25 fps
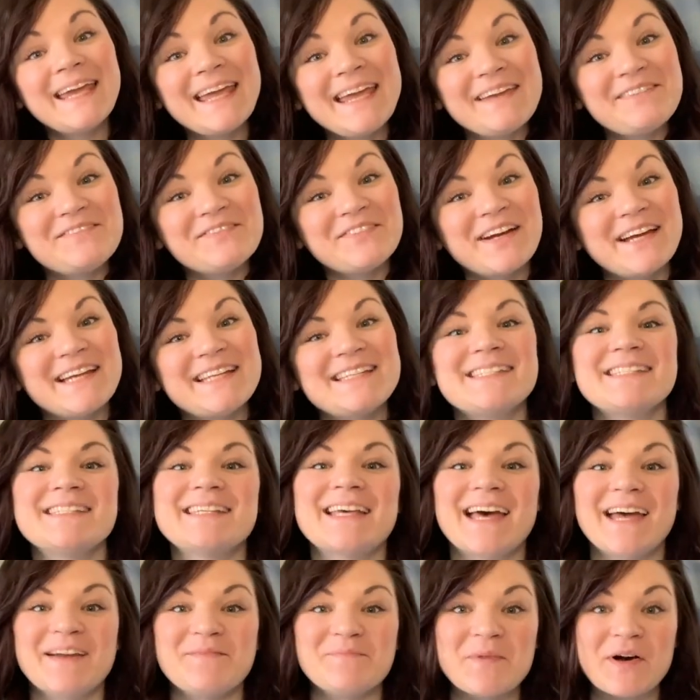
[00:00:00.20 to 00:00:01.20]
Hey friends,
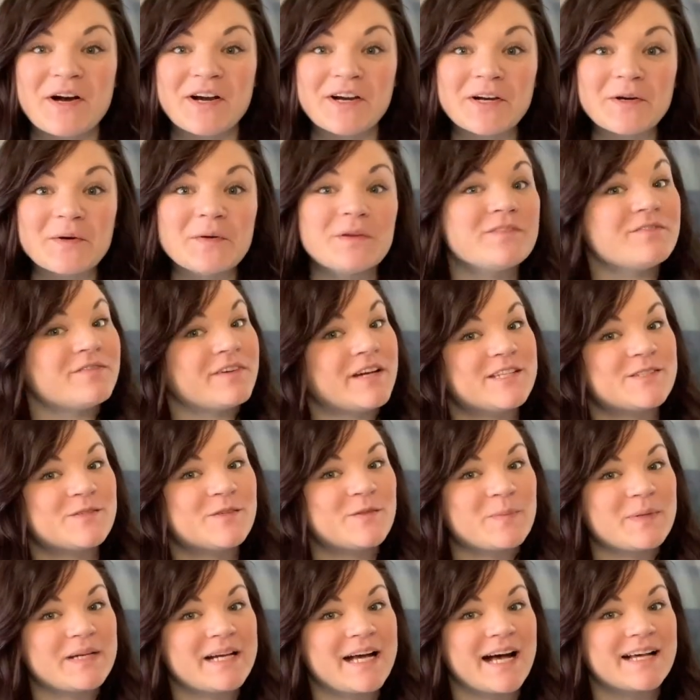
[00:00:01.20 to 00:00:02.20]
I'm Mara with Friends with
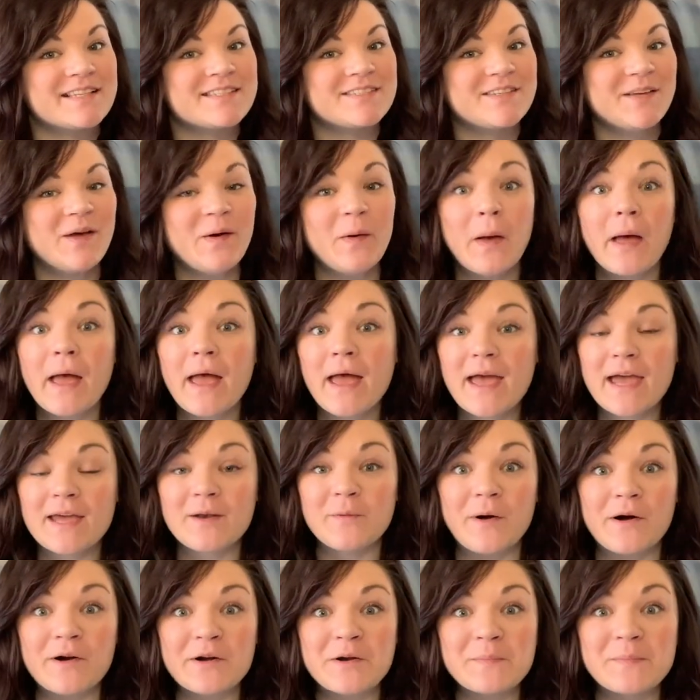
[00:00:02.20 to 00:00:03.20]
Picasso, and
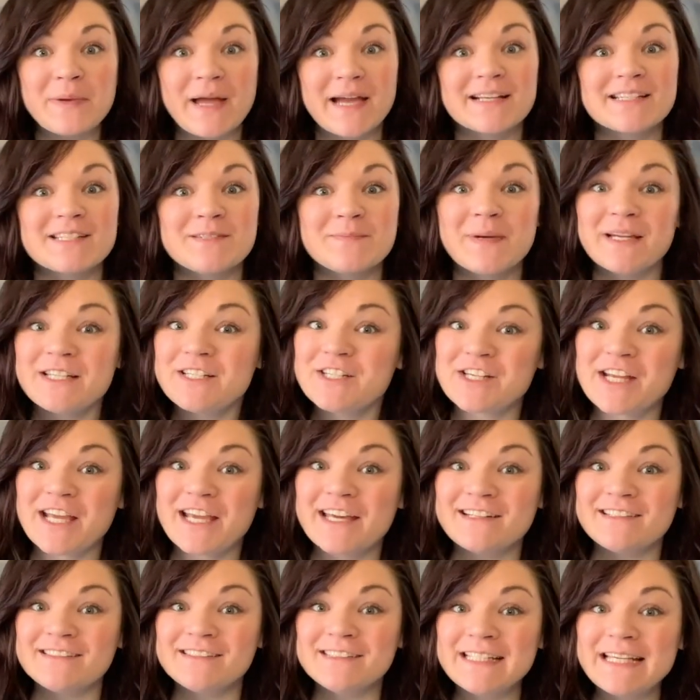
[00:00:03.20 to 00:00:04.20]
welcome back to my
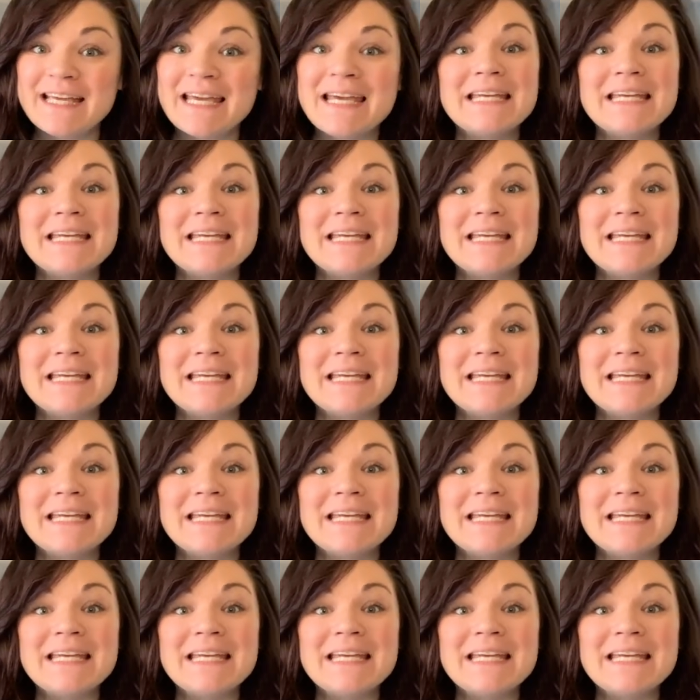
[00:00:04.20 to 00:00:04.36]
channel.